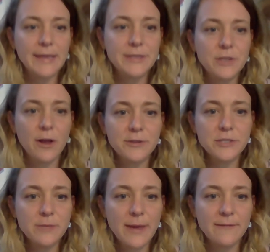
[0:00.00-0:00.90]
It's
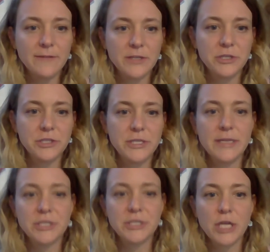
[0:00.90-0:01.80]
also beneficial to
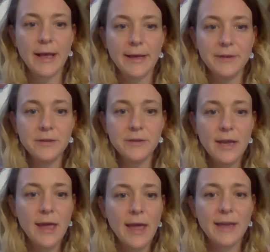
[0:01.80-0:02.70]
the child,
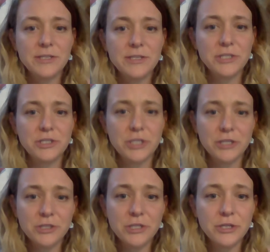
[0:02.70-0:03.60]
as
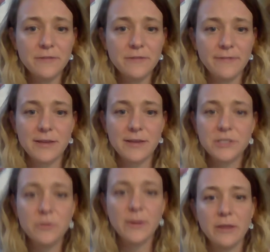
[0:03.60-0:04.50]
children learn
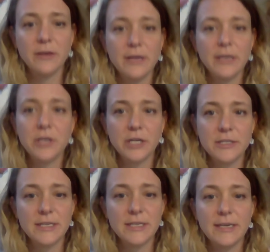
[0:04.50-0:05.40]
faster when learning
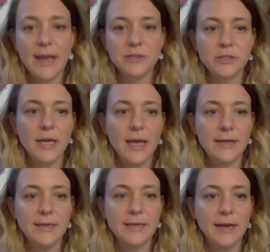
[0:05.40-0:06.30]
occurs in a natural
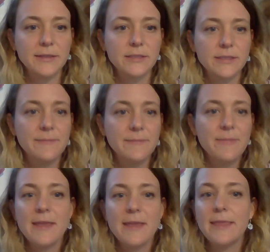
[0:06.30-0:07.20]
context.
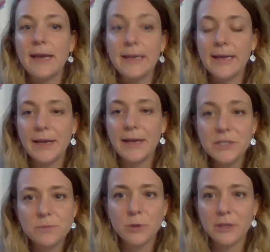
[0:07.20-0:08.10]
They
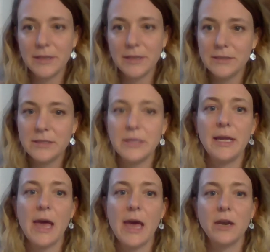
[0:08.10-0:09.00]
engage more
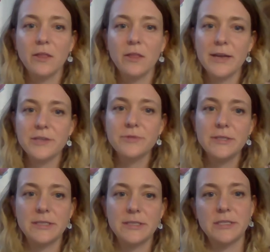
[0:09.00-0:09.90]
easily and are less
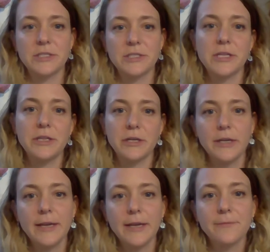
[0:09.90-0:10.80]
resistant to the
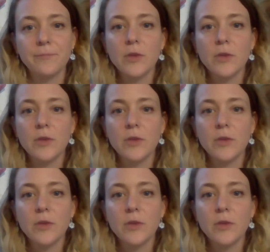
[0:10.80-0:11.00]
learning.